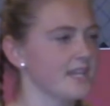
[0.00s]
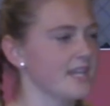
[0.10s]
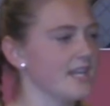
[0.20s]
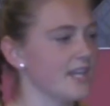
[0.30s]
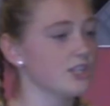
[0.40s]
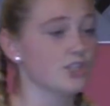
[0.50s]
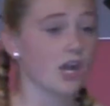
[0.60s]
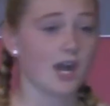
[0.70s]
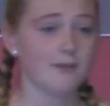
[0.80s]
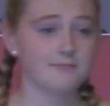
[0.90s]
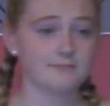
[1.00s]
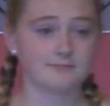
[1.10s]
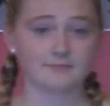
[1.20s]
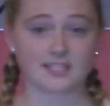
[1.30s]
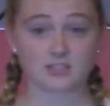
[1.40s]
He had a job
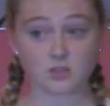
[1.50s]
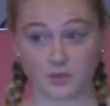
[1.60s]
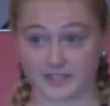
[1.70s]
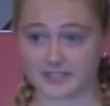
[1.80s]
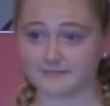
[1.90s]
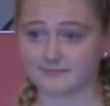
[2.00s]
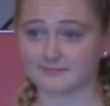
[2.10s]
as a lawyer.